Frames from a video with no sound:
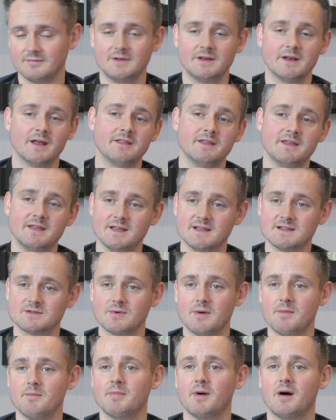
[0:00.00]
you know, the years
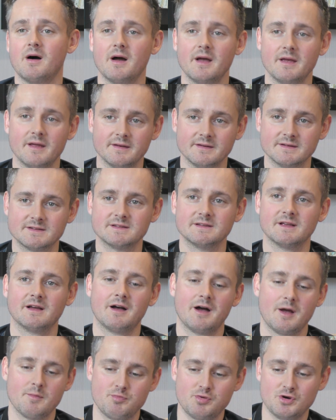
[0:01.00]
went by, and
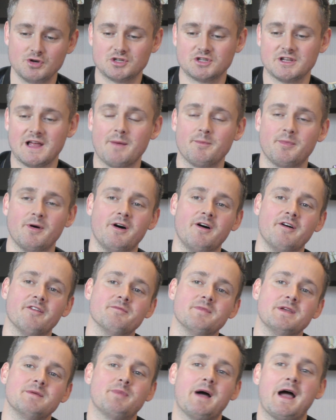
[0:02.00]
I pushed that part
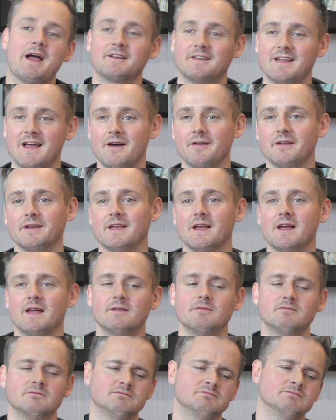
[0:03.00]
of me back down
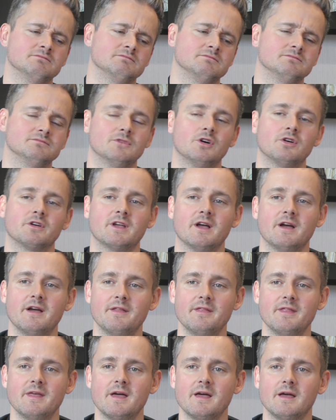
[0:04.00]
again. Mm, not
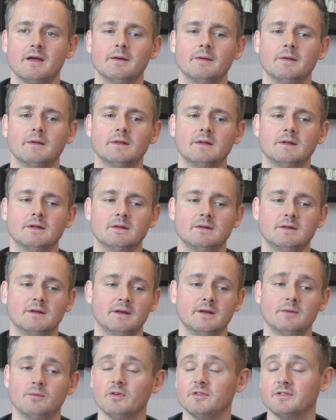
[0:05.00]
going there. Mm -hmm.
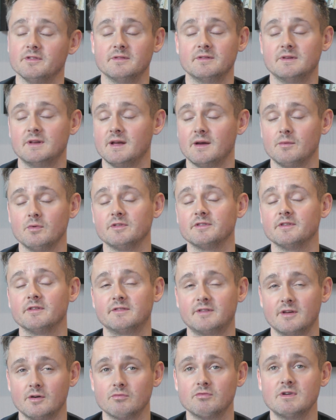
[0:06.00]
It wasn't. Yeah, it wasn't
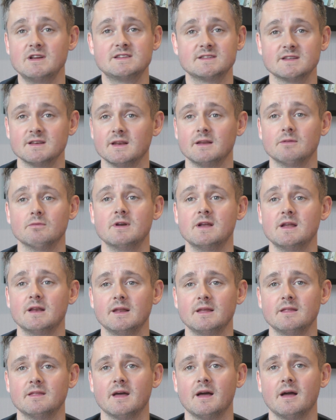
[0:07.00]
until recently,
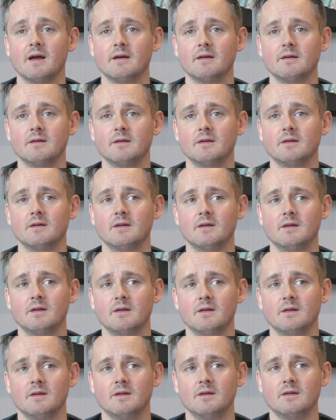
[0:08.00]
really, that
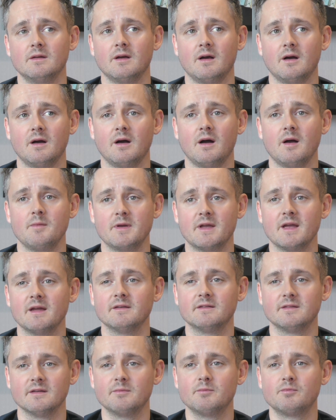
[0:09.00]
I
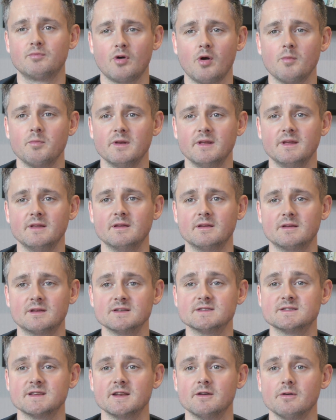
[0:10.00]
began to properly
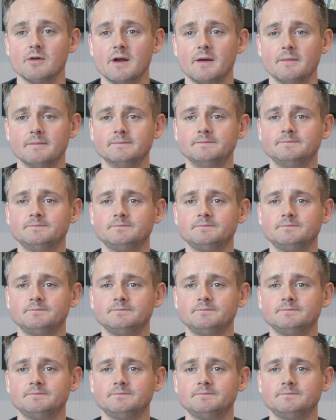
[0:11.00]
consider it